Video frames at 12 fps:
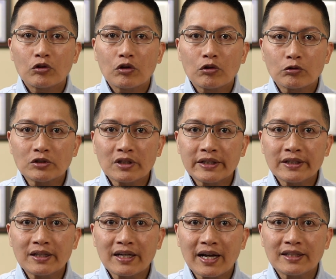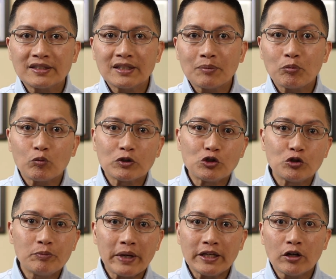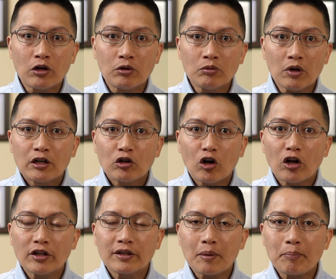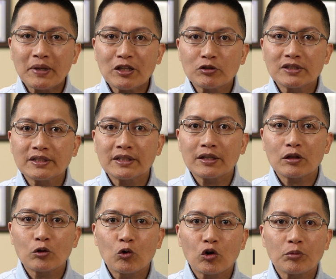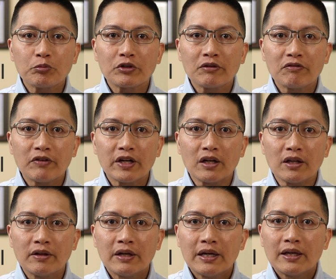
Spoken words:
There's a legal concept which you may know called piercing the corporate veil.